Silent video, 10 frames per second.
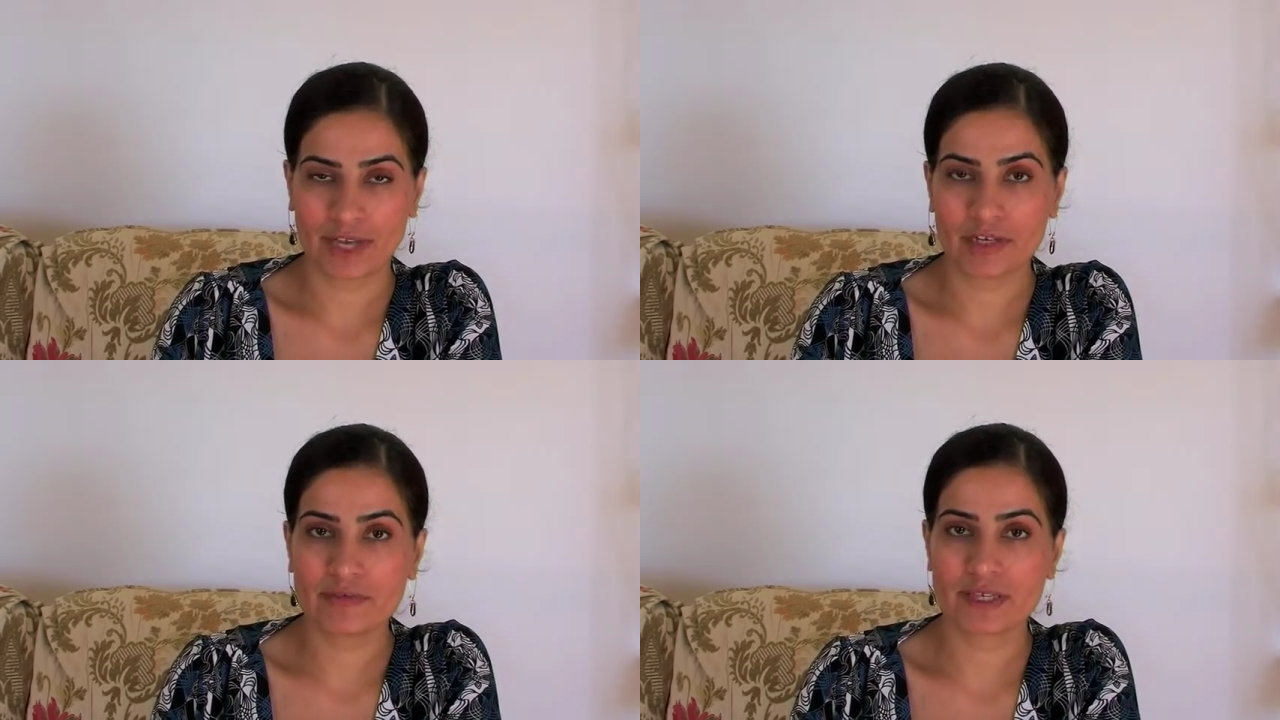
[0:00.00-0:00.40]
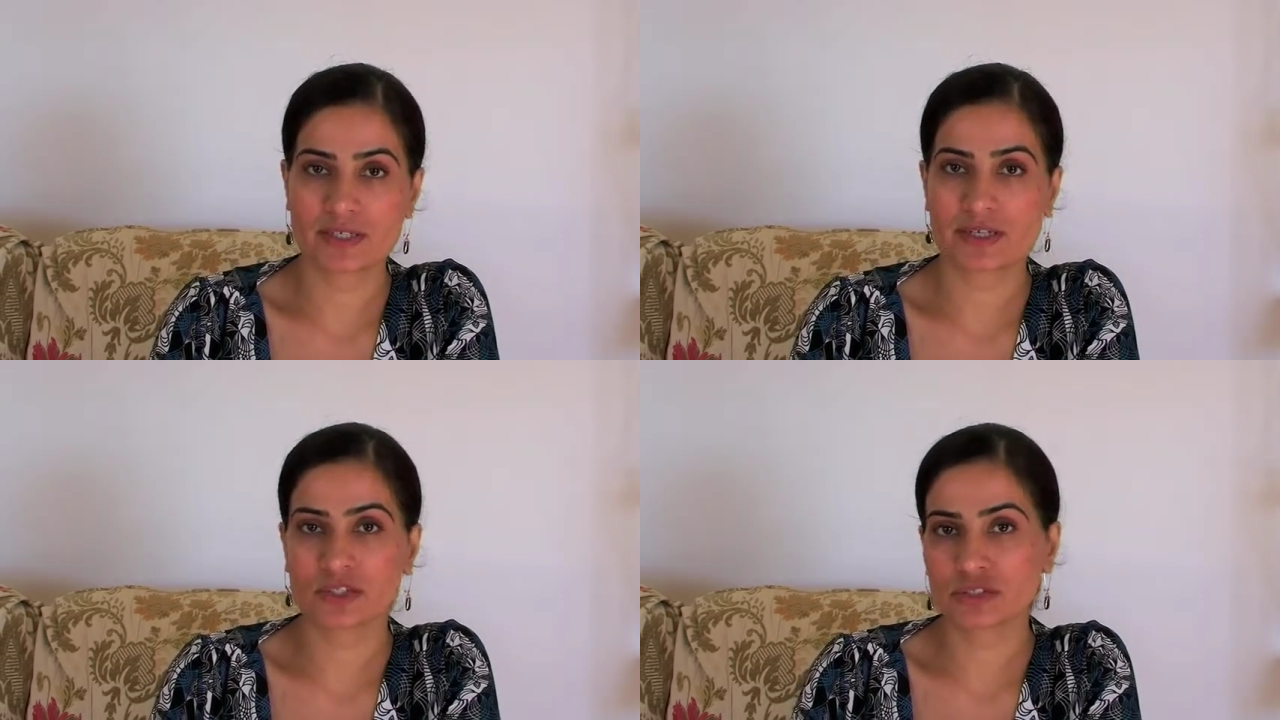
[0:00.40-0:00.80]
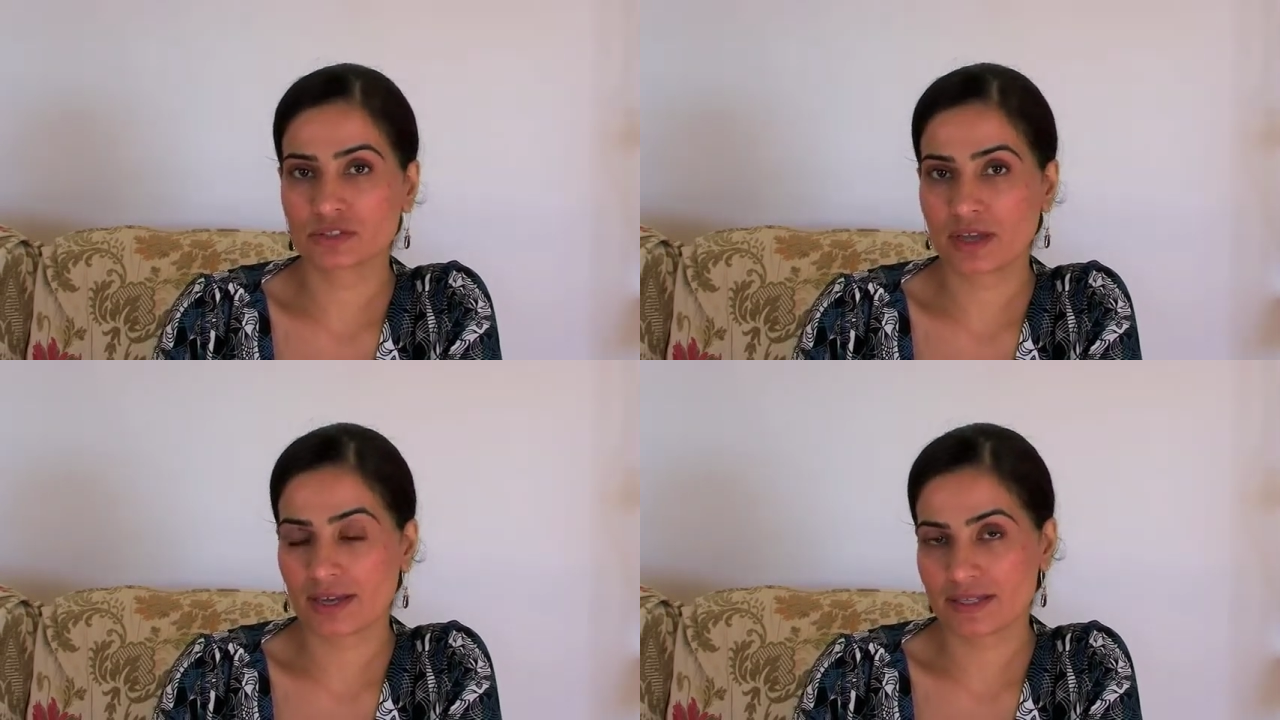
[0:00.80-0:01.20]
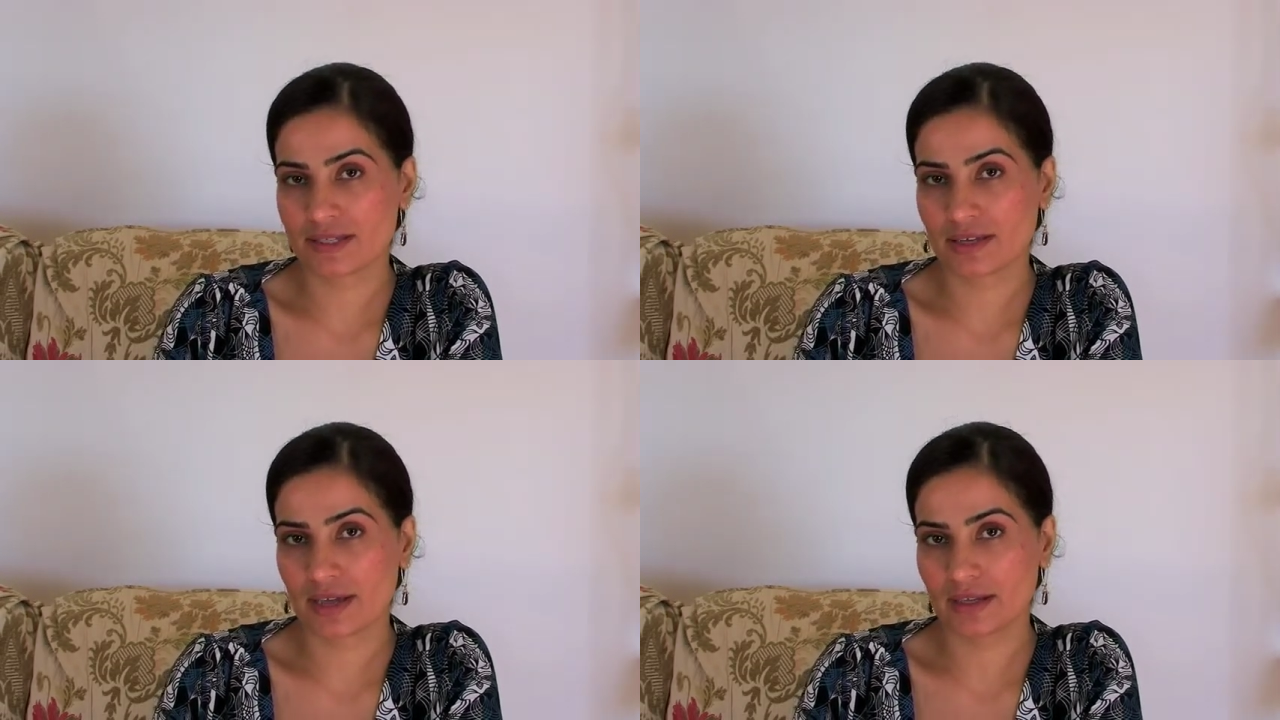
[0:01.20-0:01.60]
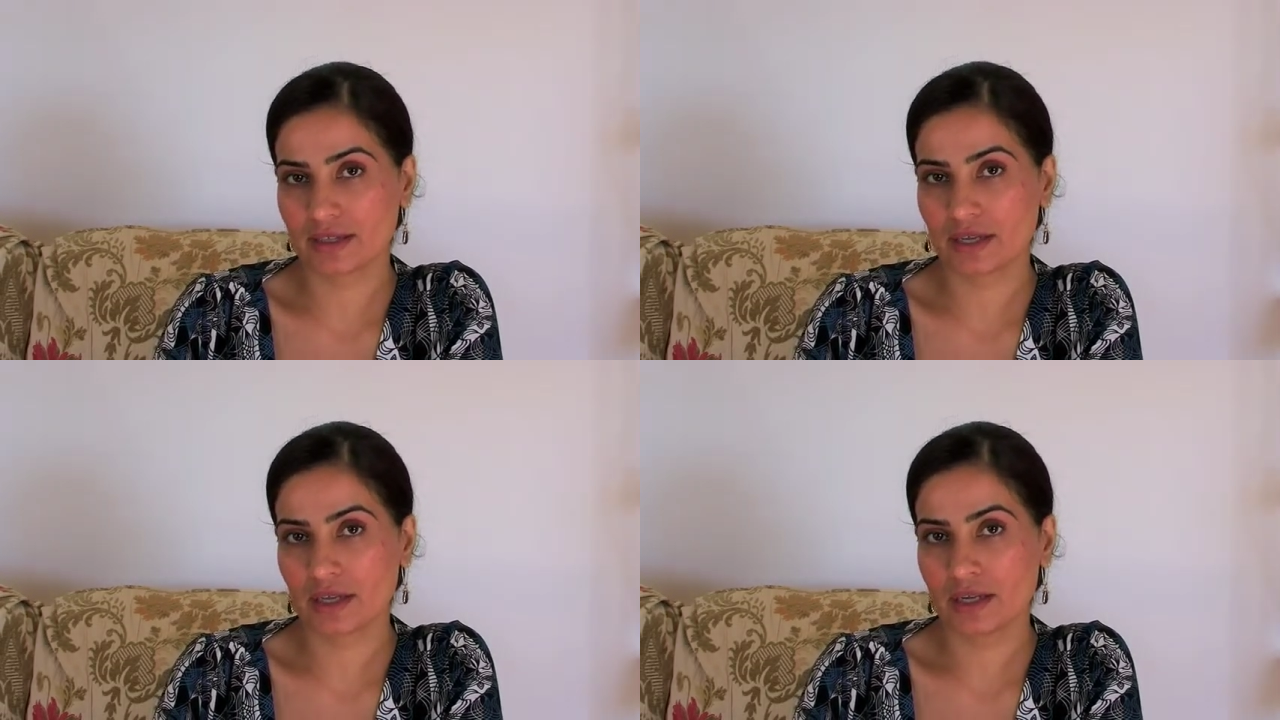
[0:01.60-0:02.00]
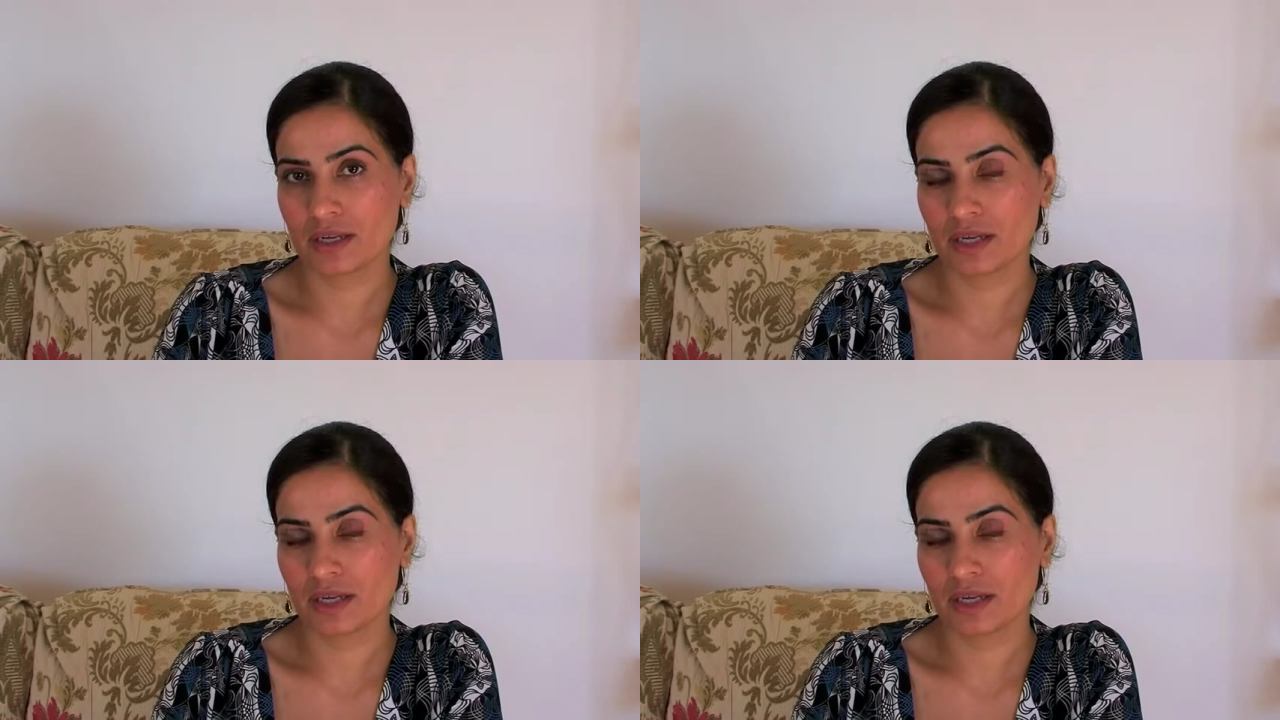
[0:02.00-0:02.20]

any residential ties in Canada,